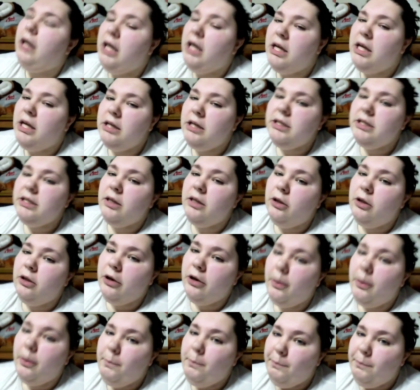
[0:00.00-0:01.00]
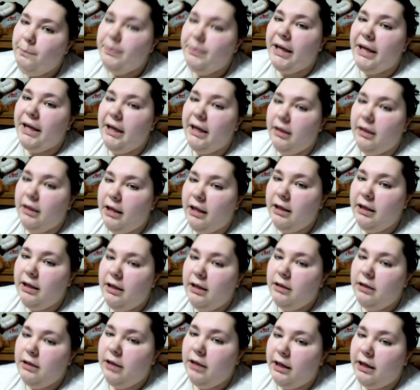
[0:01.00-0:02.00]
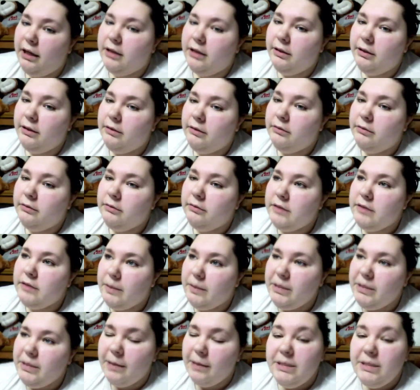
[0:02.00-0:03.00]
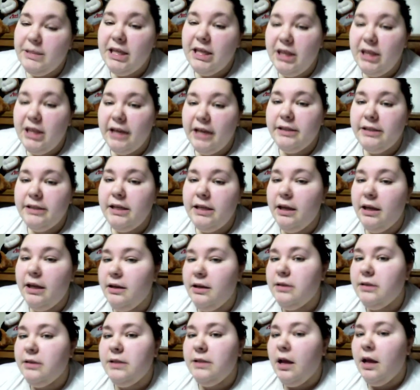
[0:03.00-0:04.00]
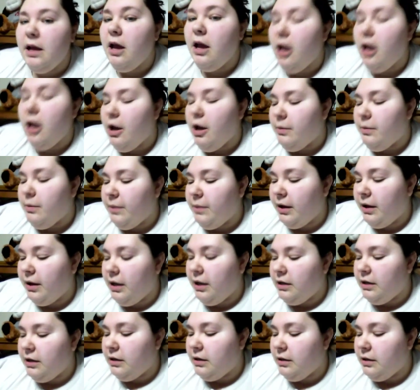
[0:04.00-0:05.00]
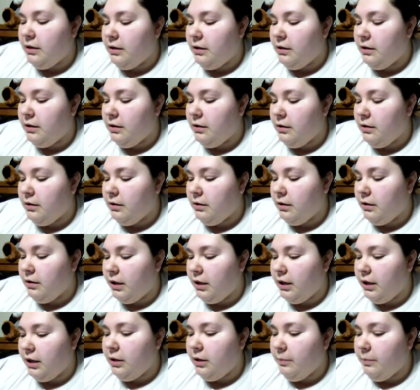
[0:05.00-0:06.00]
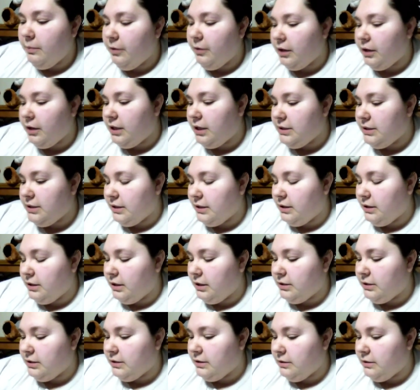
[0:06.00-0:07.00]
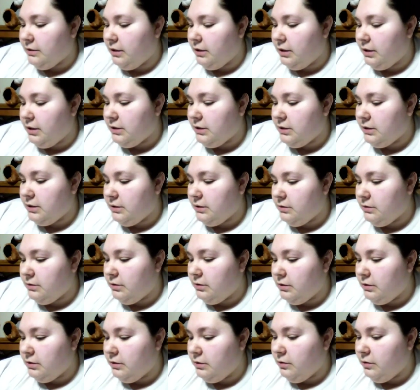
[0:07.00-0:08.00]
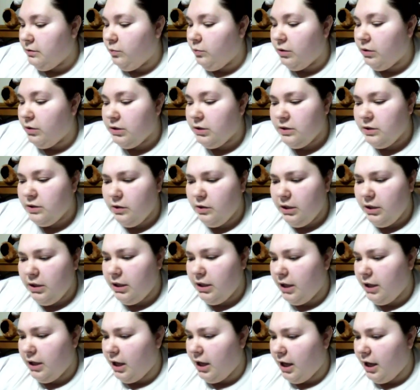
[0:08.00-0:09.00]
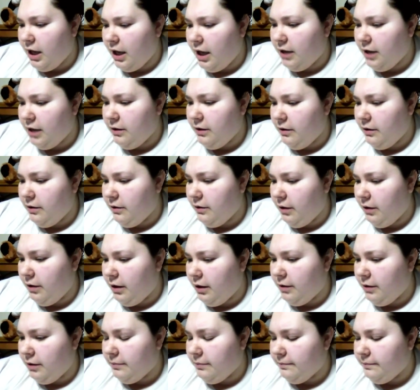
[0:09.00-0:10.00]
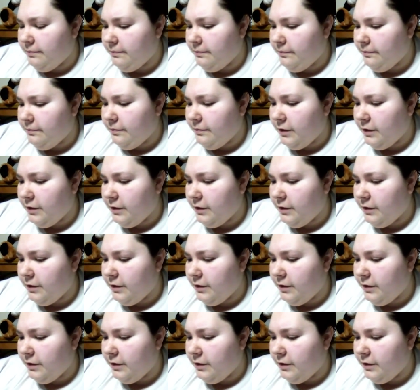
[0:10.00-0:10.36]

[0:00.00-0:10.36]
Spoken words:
he doesn't look big like sometimes he thinks he is, but like in the book he said that he's was looking at um